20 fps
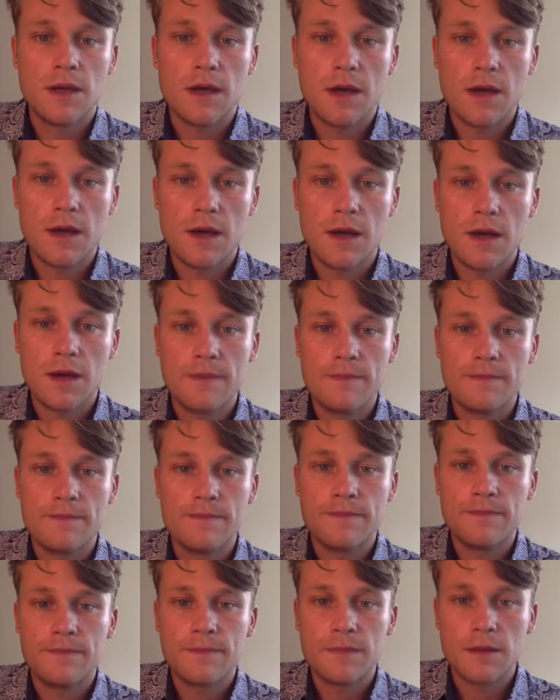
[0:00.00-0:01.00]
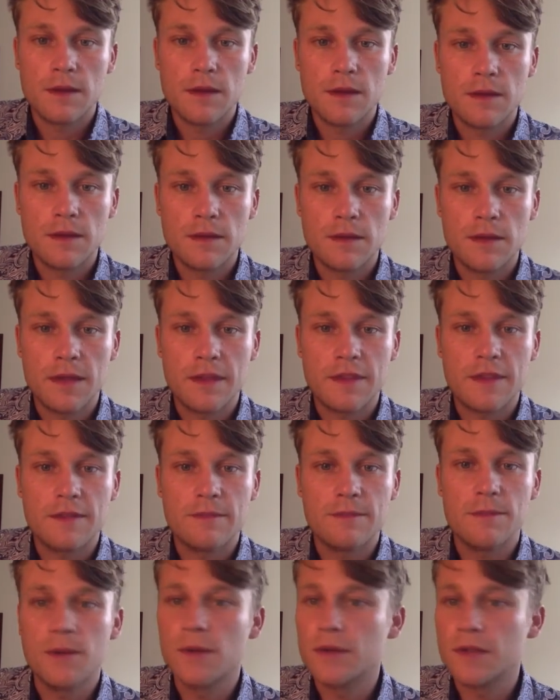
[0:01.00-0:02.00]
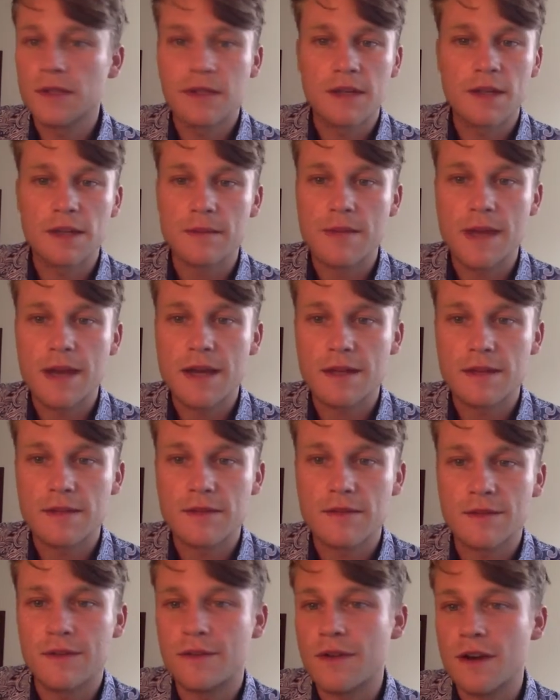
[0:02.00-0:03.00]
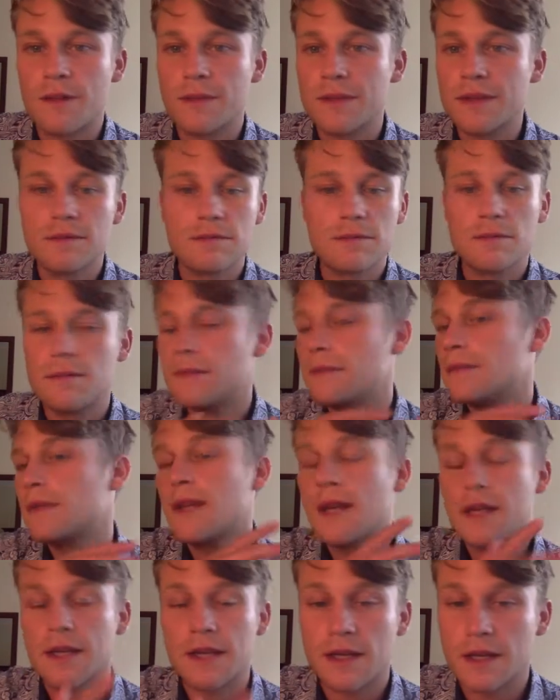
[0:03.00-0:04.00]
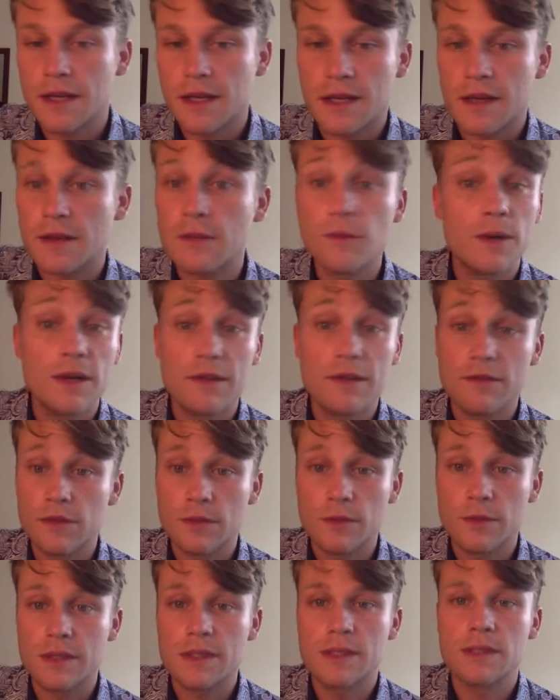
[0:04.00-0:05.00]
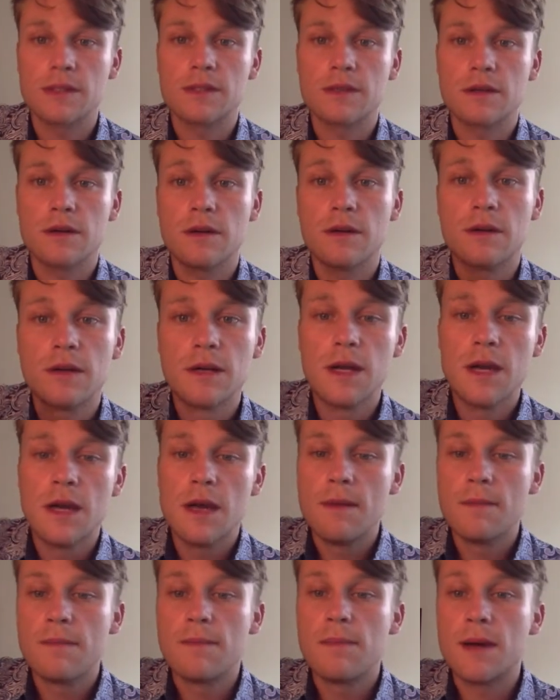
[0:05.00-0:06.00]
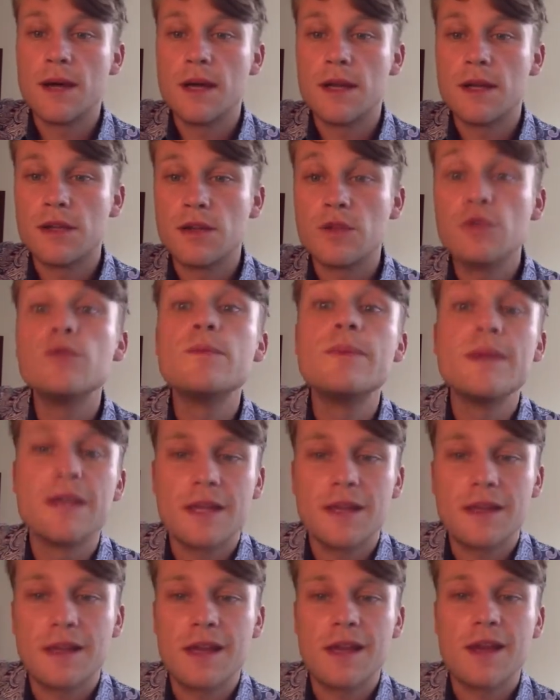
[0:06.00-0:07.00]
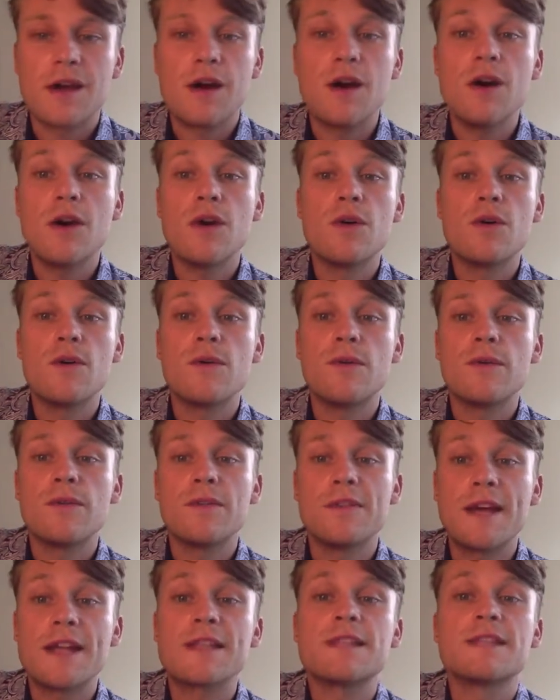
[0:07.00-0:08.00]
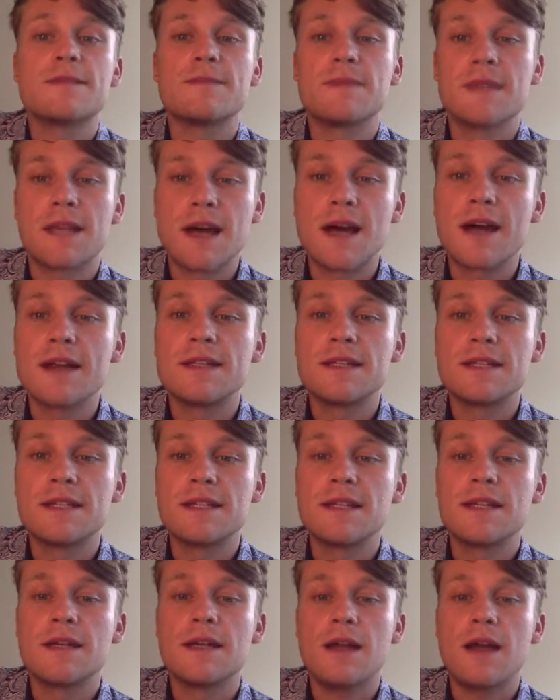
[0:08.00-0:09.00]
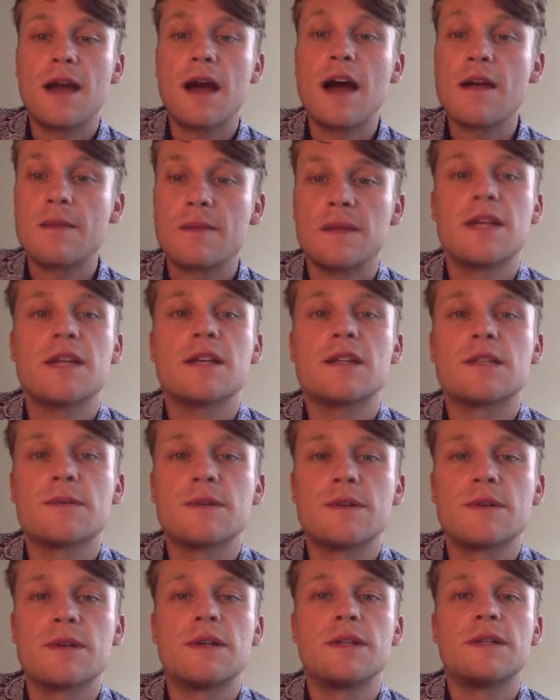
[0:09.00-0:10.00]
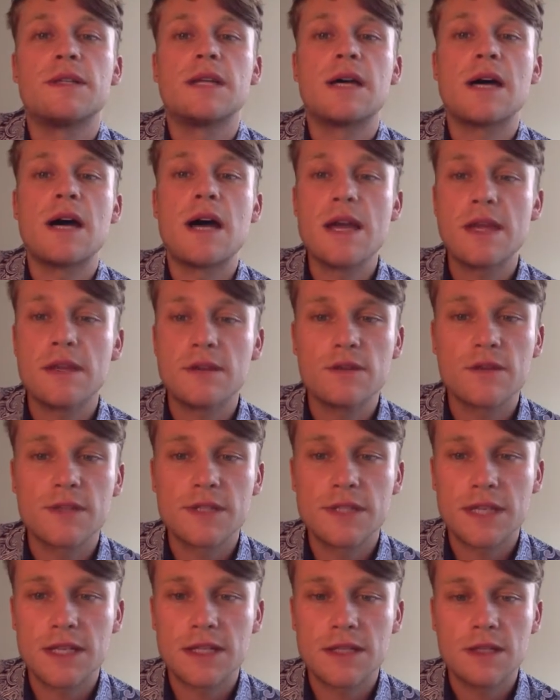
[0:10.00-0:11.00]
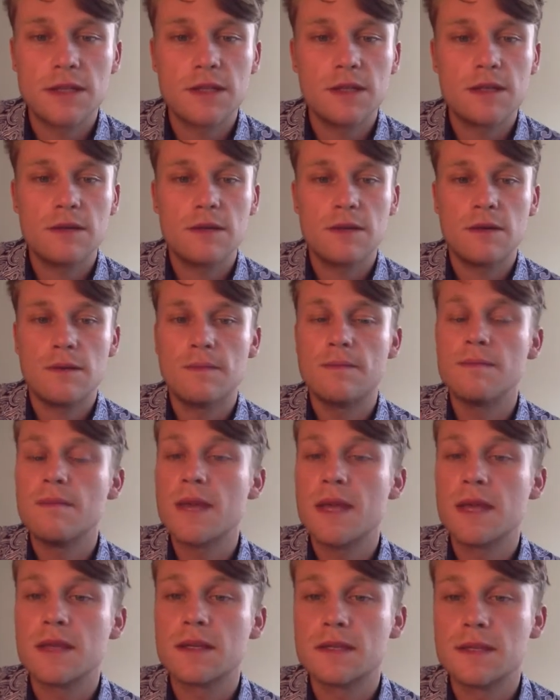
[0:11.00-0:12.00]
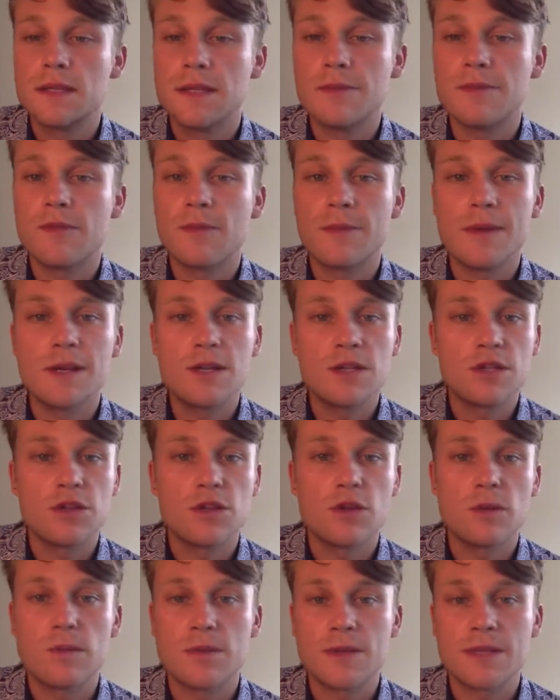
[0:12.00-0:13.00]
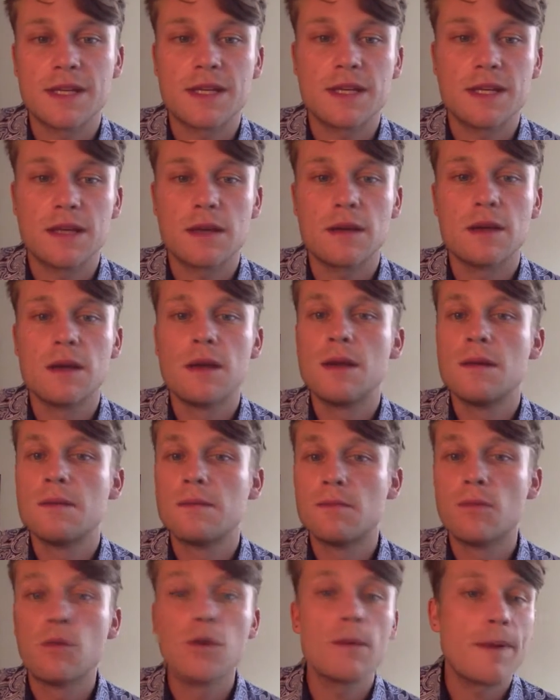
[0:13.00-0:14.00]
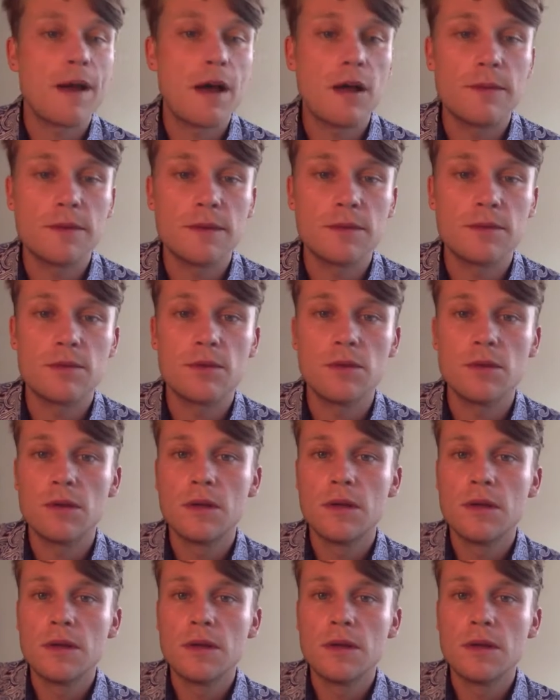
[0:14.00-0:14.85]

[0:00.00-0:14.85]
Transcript: like building a competitive environment, yada, yada, yada, whatever the reasons are. But you being like, oh, that's something I did, I'm an expert on it, I understand it, makes the information you're presenting more palpable,